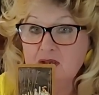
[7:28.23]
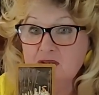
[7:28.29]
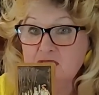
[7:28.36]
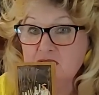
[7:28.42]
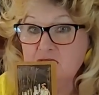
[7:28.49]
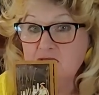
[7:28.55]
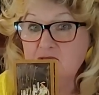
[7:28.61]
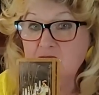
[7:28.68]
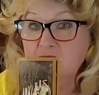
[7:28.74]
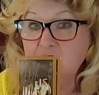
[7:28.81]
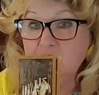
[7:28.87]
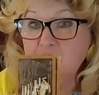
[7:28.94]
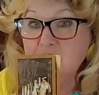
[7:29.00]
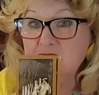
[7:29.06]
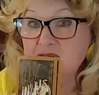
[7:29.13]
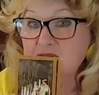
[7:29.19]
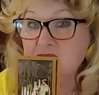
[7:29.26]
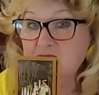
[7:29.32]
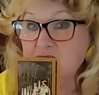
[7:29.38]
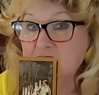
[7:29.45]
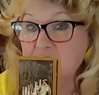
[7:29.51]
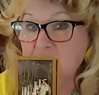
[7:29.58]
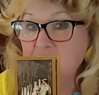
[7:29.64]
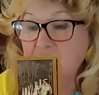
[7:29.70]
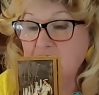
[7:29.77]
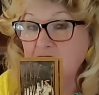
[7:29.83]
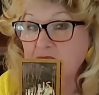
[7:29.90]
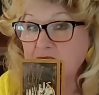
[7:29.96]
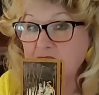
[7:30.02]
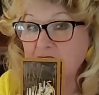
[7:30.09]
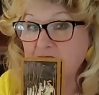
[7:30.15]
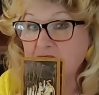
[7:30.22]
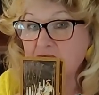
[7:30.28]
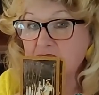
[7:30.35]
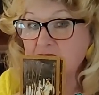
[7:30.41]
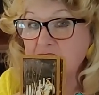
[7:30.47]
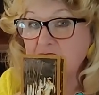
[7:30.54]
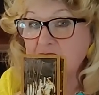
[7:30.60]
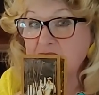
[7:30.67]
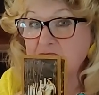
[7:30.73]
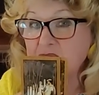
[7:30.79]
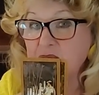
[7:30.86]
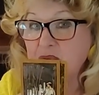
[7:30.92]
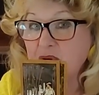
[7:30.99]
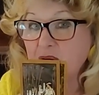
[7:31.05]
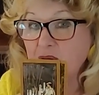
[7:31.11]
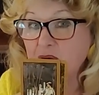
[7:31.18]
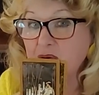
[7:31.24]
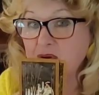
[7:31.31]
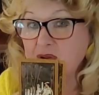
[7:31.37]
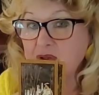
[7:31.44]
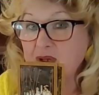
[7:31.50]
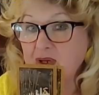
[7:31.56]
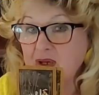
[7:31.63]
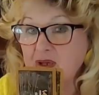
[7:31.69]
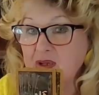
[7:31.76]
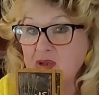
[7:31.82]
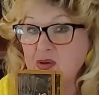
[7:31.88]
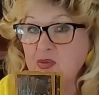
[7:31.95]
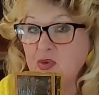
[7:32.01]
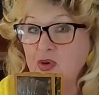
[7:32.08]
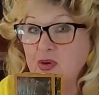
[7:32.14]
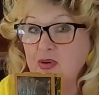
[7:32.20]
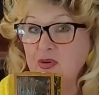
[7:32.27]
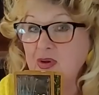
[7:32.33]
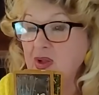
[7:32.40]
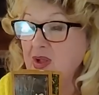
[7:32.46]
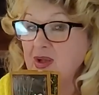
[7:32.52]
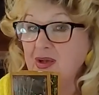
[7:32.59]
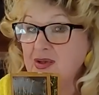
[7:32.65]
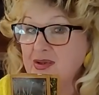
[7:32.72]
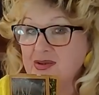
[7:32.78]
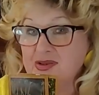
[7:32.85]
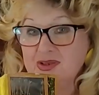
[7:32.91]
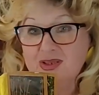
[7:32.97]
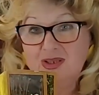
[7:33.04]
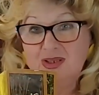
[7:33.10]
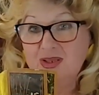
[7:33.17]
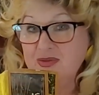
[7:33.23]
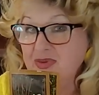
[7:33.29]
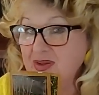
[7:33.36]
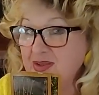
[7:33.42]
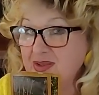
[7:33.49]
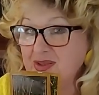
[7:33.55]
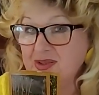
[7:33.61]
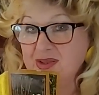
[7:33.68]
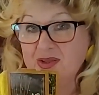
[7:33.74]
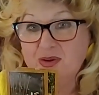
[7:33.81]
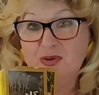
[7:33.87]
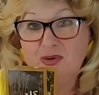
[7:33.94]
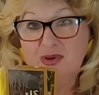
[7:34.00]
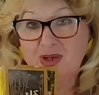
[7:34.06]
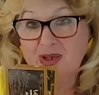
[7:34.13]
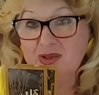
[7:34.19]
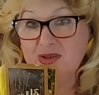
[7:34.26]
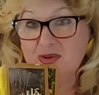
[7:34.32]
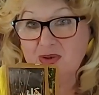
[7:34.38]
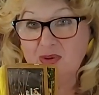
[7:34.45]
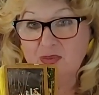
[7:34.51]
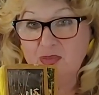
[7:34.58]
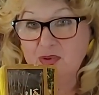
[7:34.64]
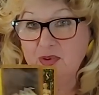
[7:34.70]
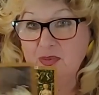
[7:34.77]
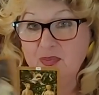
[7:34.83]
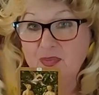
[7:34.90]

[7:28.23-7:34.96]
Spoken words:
She feels like she doesn't belong there anymore. She even didn't look at Trump.